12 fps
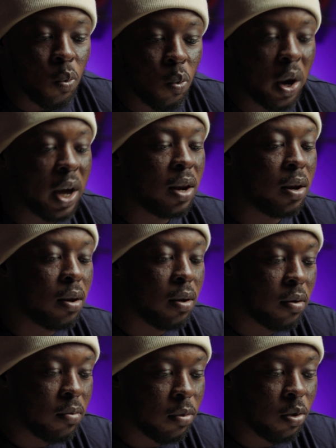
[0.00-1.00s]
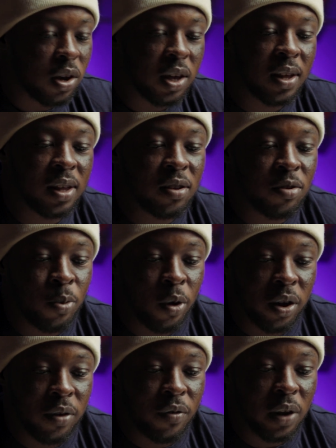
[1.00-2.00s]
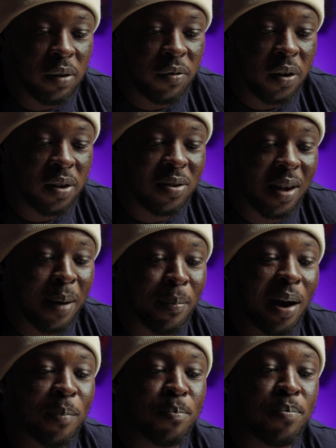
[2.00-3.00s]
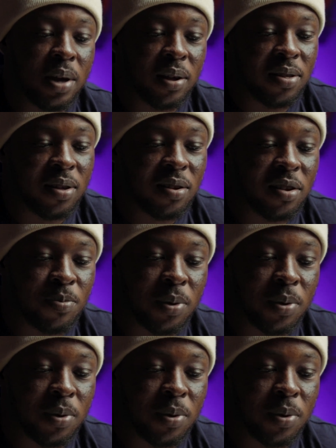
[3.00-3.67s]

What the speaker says: When looking at this plugin for the first time, this is